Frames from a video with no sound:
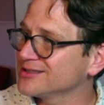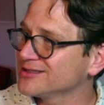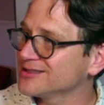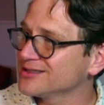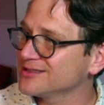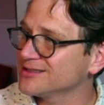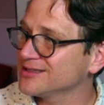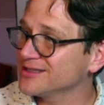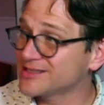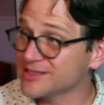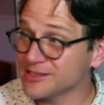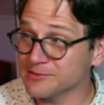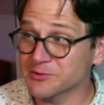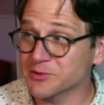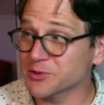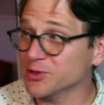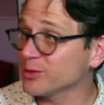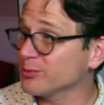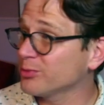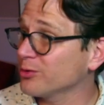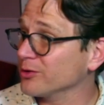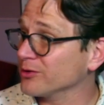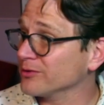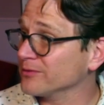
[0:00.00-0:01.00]
It seems really
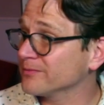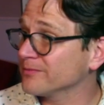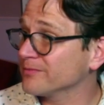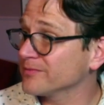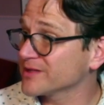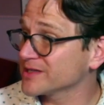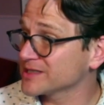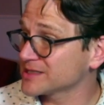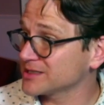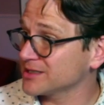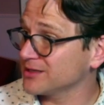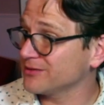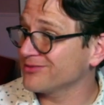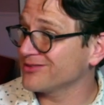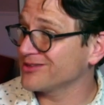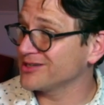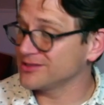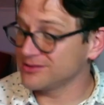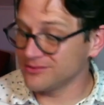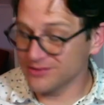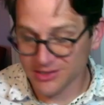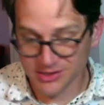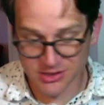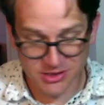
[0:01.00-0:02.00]
important, the stuff
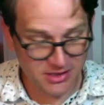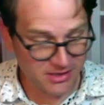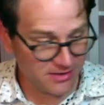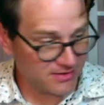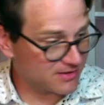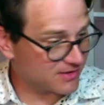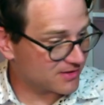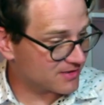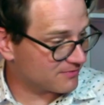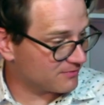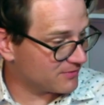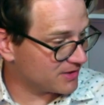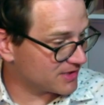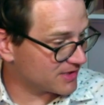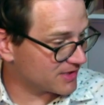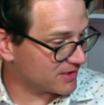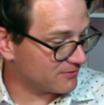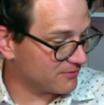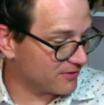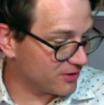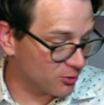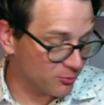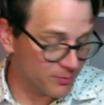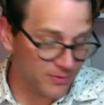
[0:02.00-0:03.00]
that Jesus must have
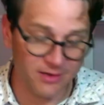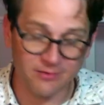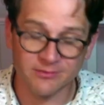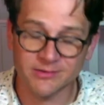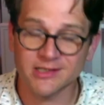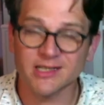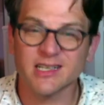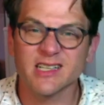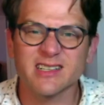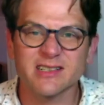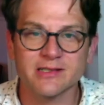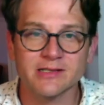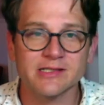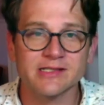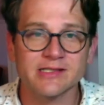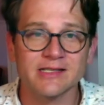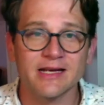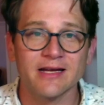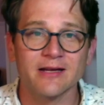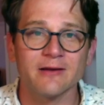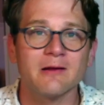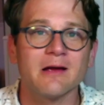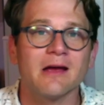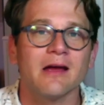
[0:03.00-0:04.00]
helped them to
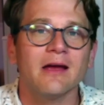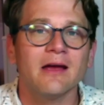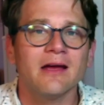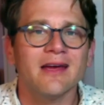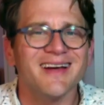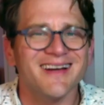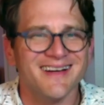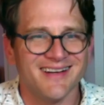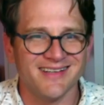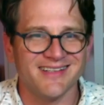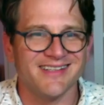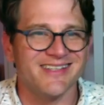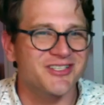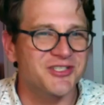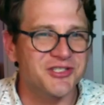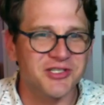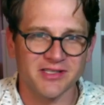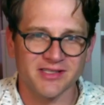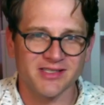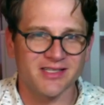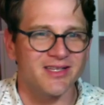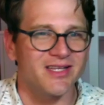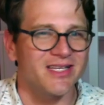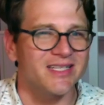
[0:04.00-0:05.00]
understand. It's just
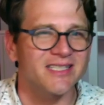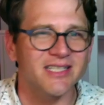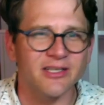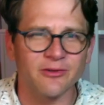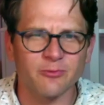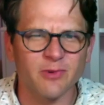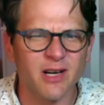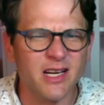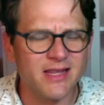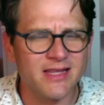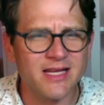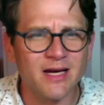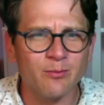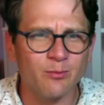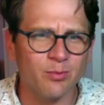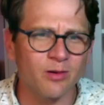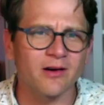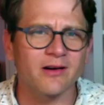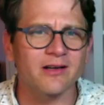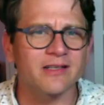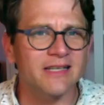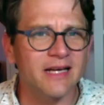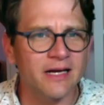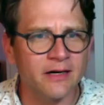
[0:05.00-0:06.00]
that they didn't write that
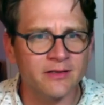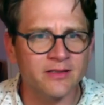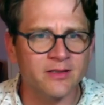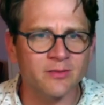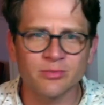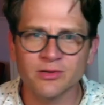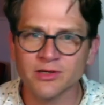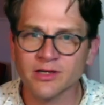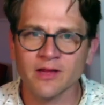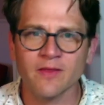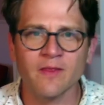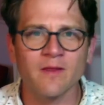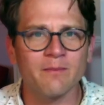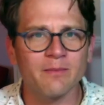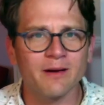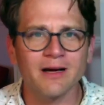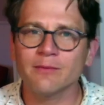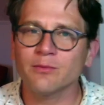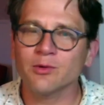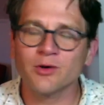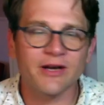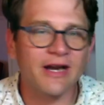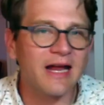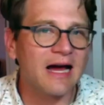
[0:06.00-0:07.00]
part down and put it in the
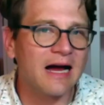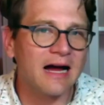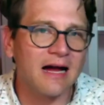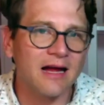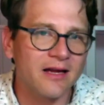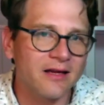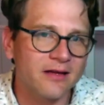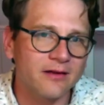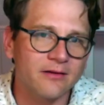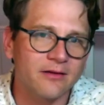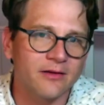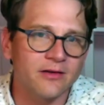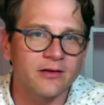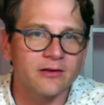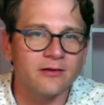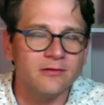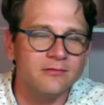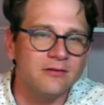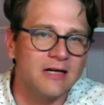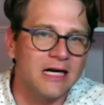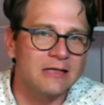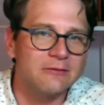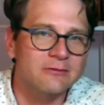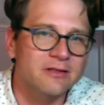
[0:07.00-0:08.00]
Bible, and I
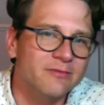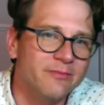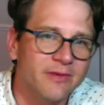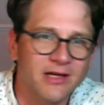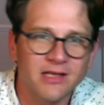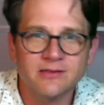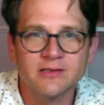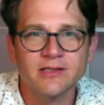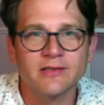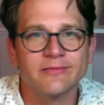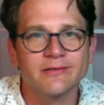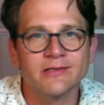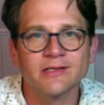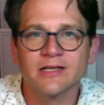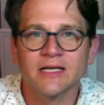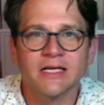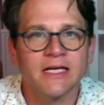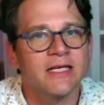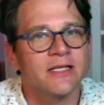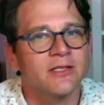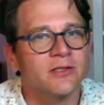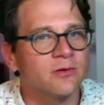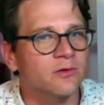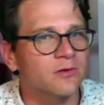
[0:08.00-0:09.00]
would have made a different
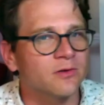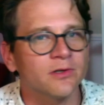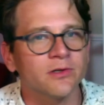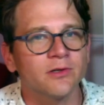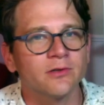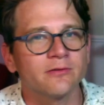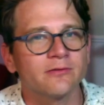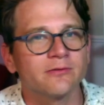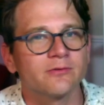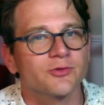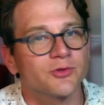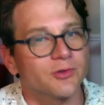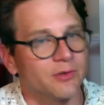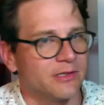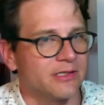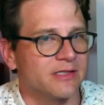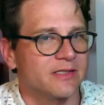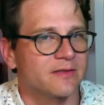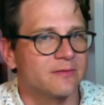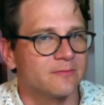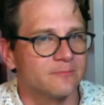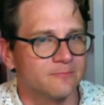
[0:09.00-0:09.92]
editorial choice.